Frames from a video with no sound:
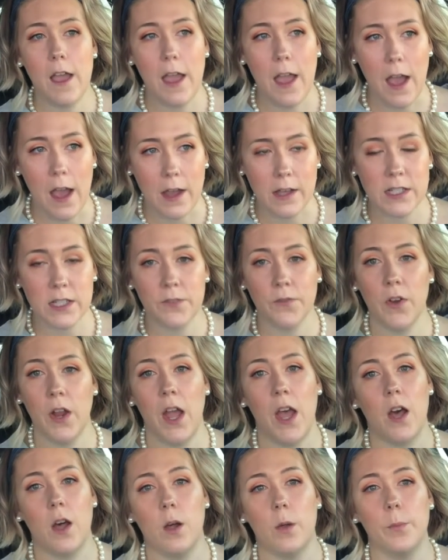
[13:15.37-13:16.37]
Ask for
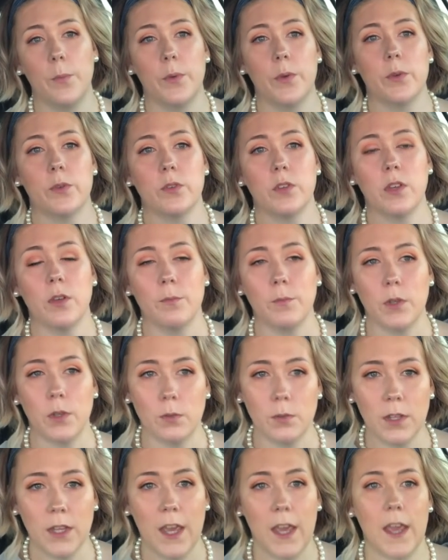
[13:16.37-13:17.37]
help,
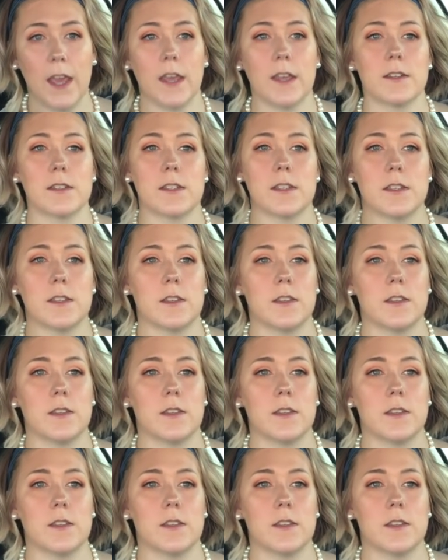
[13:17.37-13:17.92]
communicate,